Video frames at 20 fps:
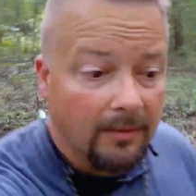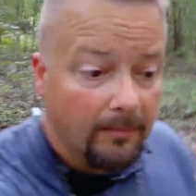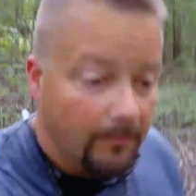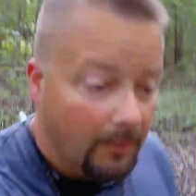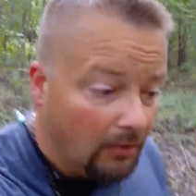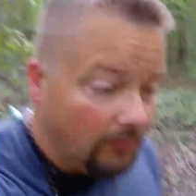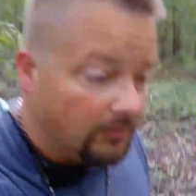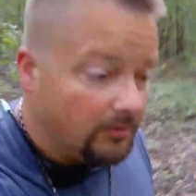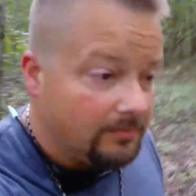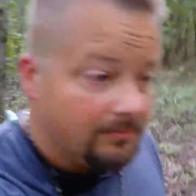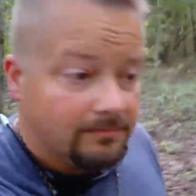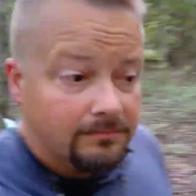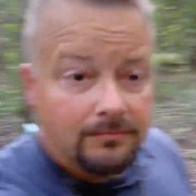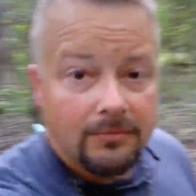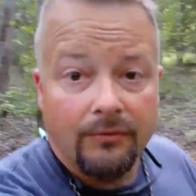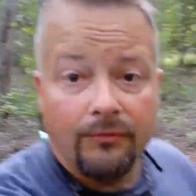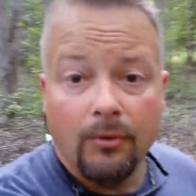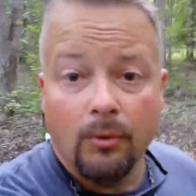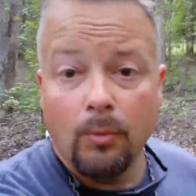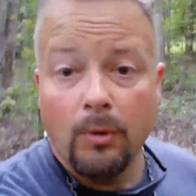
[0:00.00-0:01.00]
get moving
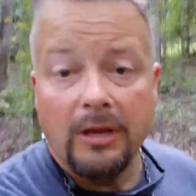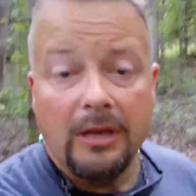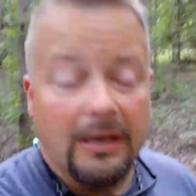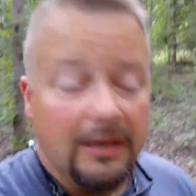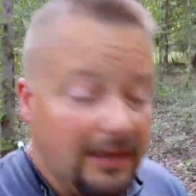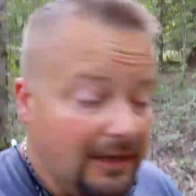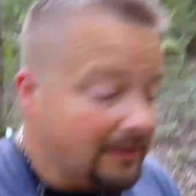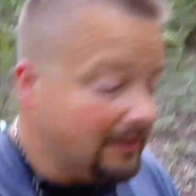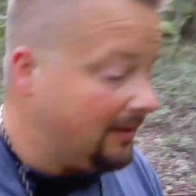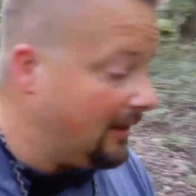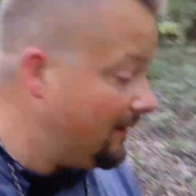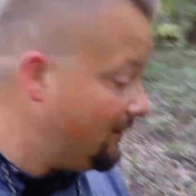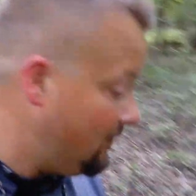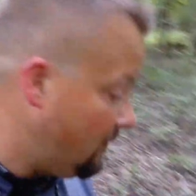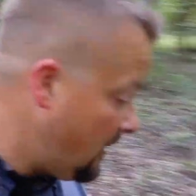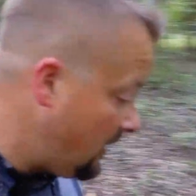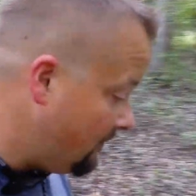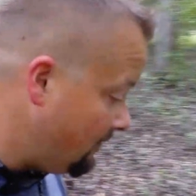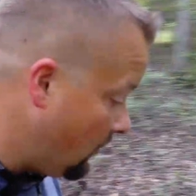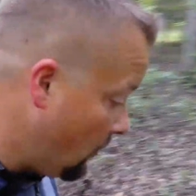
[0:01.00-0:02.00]
before we get eaten
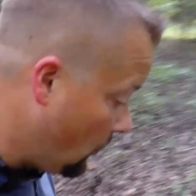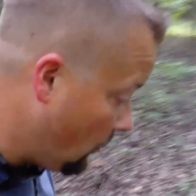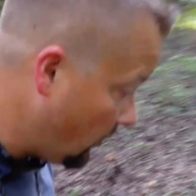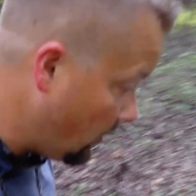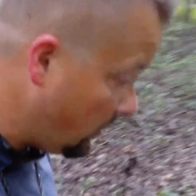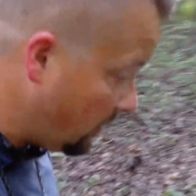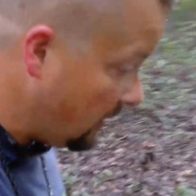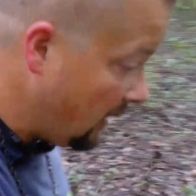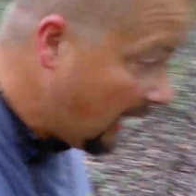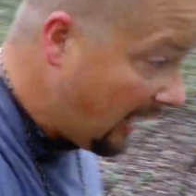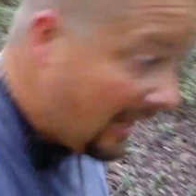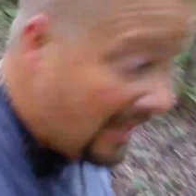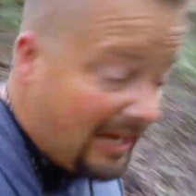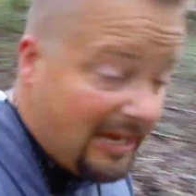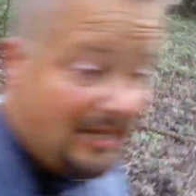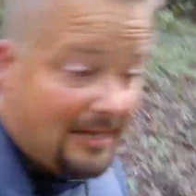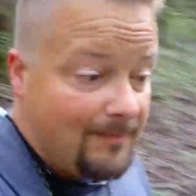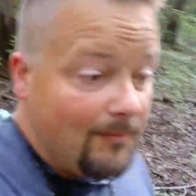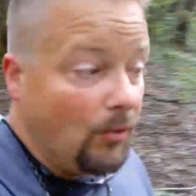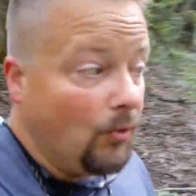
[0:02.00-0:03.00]
even any more,
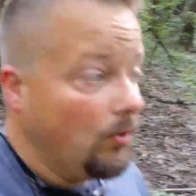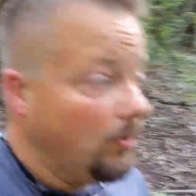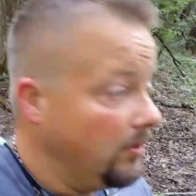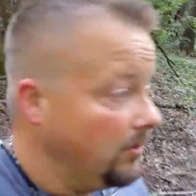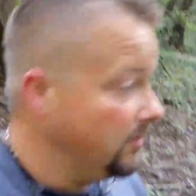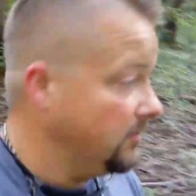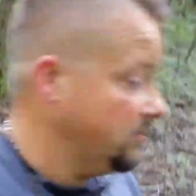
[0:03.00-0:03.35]
any more.